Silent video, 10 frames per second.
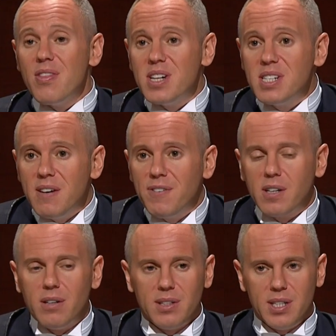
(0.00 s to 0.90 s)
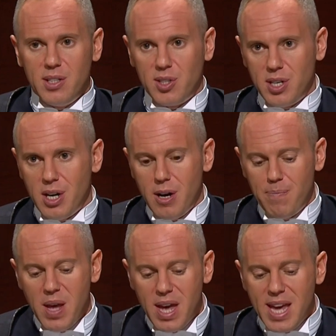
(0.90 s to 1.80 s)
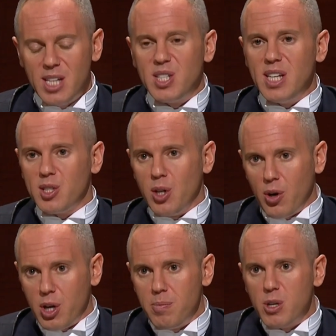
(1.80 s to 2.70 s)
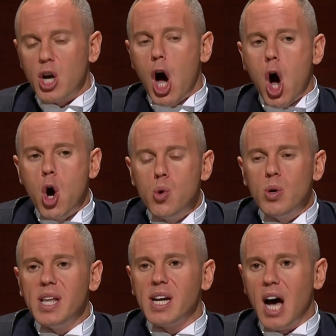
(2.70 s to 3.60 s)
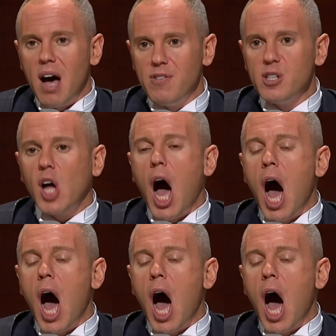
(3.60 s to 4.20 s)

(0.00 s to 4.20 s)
The difficulty, sir, is this document only covers